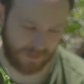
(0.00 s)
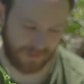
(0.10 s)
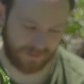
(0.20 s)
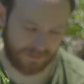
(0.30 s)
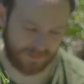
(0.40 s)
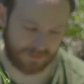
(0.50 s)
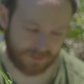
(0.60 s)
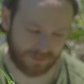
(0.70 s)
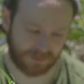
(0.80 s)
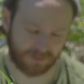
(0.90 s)
And
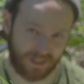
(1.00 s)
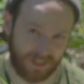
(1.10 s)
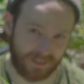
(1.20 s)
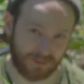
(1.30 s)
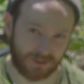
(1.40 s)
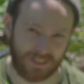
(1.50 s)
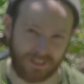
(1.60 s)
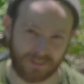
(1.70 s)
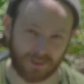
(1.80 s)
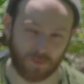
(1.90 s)
it's strange
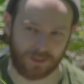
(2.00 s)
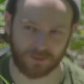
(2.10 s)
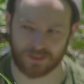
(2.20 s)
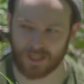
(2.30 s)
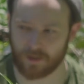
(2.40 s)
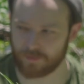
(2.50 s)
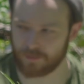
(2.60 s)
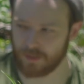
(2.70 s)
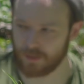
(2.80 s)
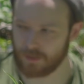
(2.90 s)
seeing someone else
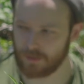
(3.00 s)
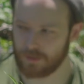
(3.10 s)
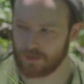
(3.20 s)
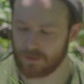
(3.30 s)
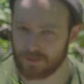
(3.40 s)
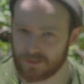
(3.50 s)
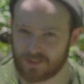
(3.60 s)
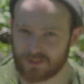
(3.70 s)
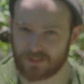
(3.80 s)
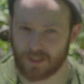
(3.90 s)
have
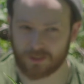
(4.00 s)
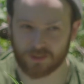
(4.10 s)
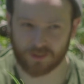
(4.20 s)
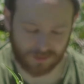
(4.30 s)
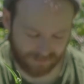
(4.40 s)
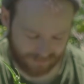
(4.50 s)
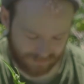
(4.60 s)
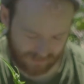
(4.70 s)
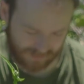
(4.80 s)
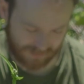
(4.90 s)
such
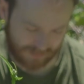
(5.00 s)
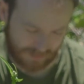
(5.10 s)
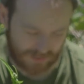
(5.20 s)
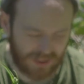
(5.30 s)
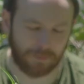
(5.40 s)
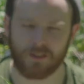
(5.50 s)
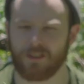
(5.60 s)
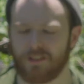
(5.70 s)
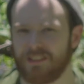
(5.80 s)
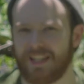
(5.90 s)

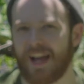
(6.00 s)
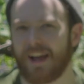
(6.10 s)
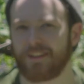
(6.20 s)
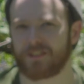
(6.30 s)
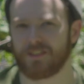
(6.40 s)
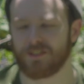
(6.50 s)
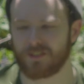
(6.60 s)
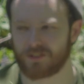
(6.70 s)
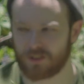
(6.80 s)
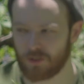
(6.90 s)
similar
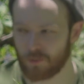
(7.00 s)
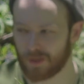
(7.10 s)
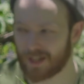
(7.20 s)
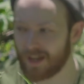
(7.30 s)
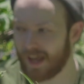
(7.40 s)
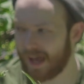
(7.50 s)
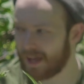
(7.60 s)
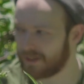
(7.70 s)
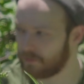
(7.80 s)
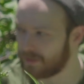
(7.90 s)
reactions to what I
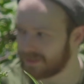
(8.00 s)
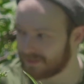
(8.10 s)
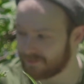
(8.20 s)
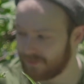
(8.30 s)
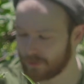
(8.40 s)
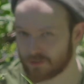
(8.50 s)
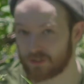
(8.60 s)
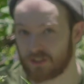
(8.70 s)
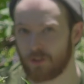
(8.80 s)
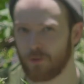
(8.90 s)
had when it
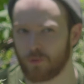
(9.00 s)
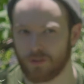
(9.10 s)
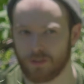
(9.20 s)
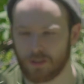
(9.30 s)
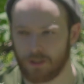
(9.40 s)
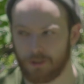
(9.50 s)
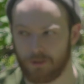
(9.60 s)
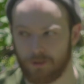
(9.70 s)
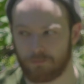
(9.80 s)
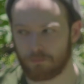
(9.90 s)
felt so
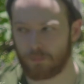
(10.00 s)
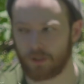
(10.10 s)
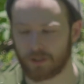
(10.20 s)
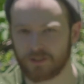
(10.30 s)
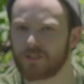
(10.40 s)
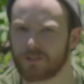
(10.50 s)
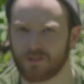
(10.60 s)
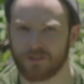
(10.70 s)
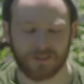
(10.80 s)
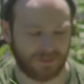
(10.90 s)

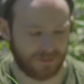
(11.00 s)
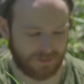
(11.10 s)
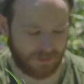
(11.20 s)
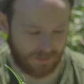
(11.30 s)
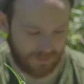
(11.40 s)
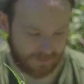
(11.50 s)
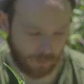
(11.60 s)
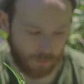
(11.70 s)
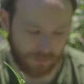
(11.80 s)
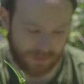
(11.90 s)
personal,
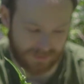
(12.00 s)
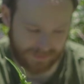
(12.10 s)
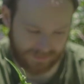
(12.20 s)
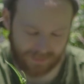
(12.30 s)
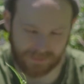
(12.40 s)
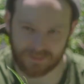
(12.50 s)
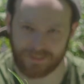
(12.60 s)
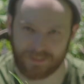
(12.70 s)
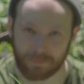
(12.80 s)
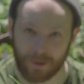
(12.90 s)
so
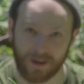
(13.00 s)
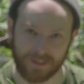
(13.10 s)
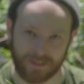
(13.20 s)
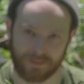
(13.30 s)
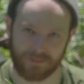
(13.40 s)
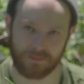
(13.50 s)
distinctly mine.